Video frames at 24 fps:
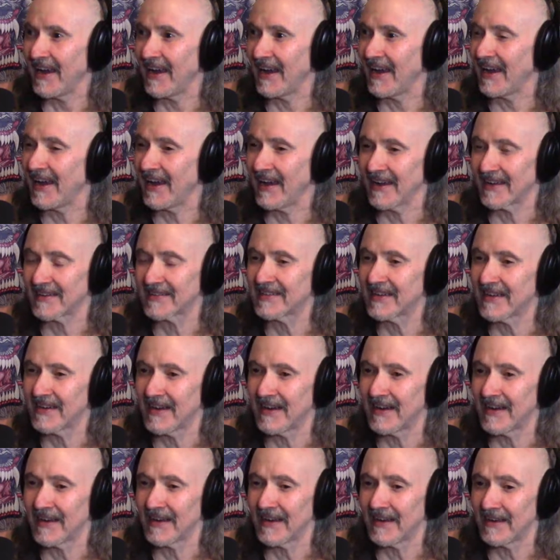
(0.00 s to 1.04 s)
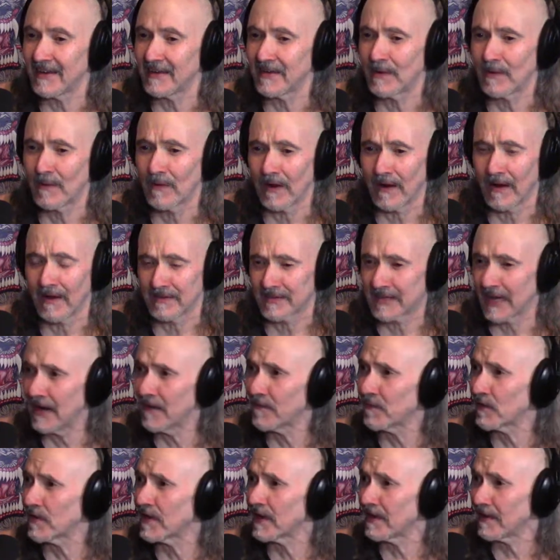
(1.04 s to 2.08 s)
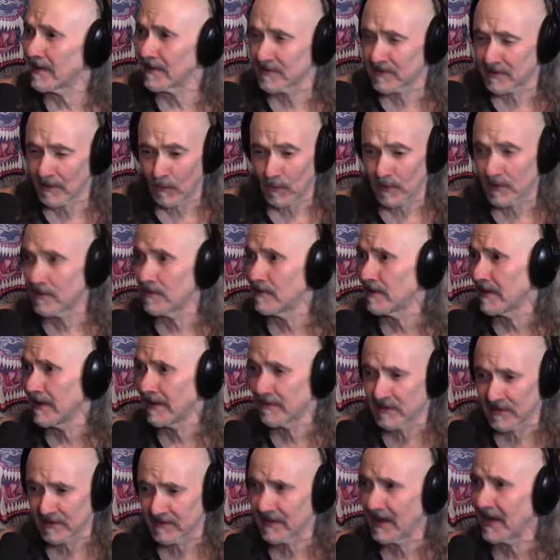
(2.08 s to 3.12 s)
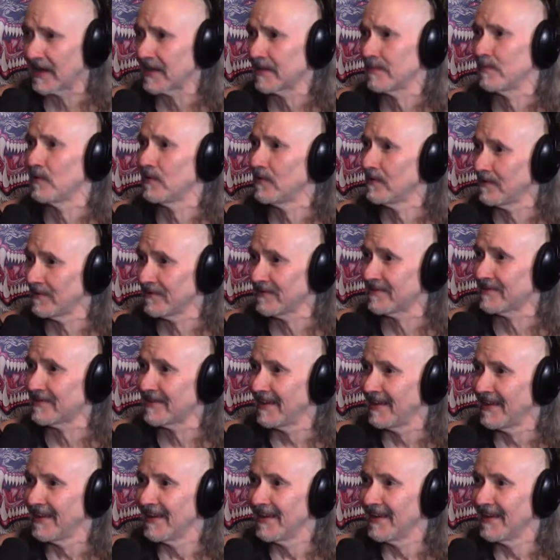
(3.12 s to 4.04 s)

And uh, you uh, definitely someone who loved his edibles,